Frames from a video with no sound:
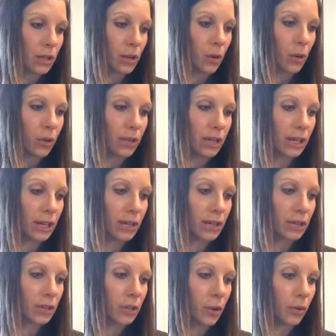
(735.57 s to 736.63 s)

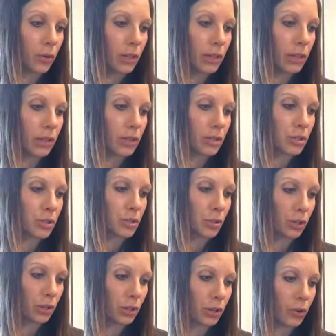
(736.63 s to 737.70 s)
organic coconut
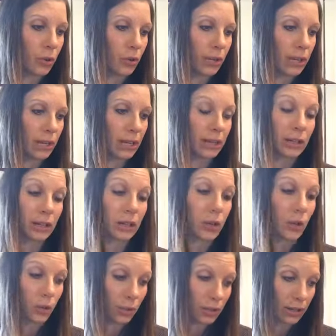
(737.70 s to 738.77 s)
sugar, organic
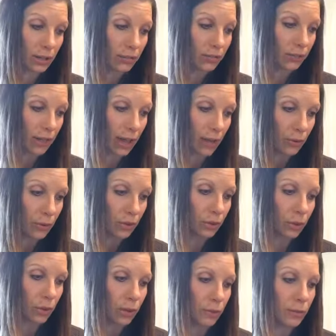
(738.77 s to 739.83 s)
coconut flour,
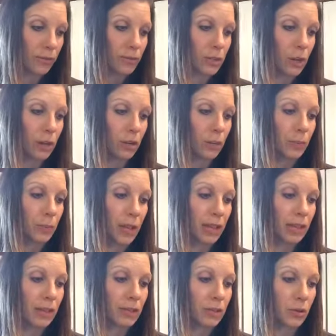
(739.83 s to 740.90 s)
cream of tartar,
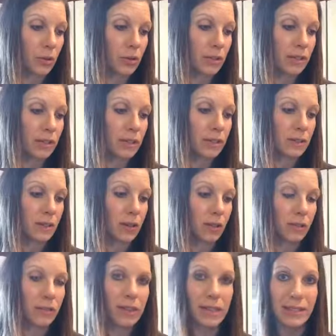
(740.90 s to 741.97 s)
baking soda, sea salt.
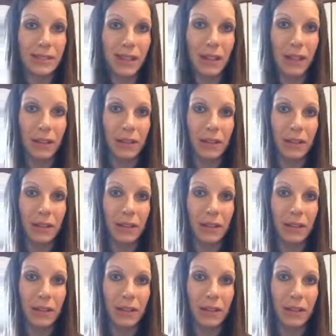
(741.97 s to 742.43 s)
That's it.